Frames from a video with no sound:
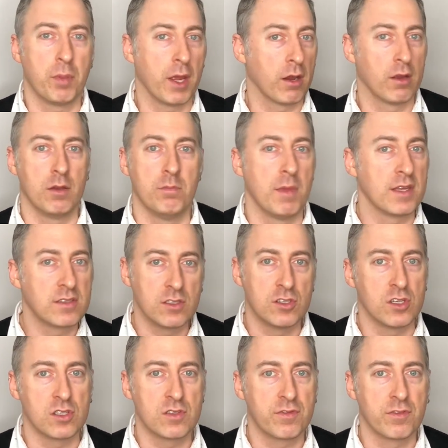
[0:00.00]
parrot
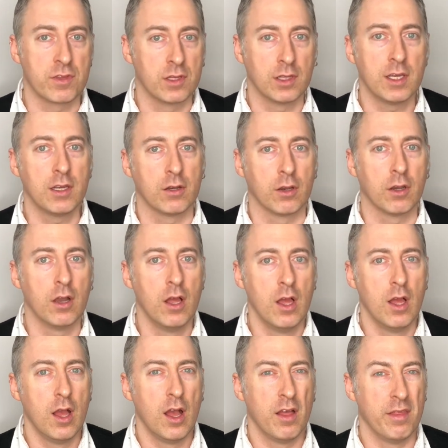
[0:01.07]
messages for the leader,
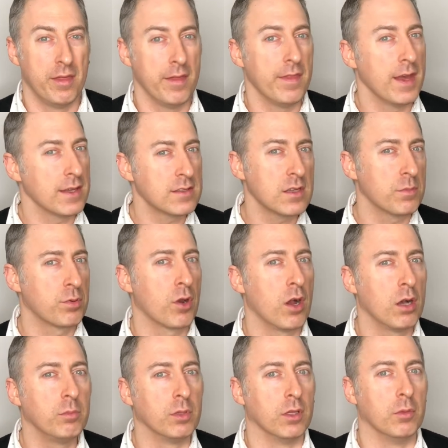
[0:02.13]
then that's a
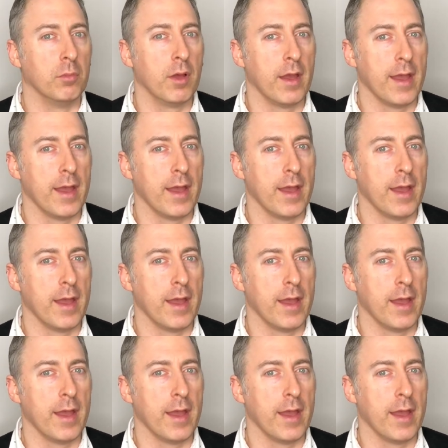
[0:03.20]
problem.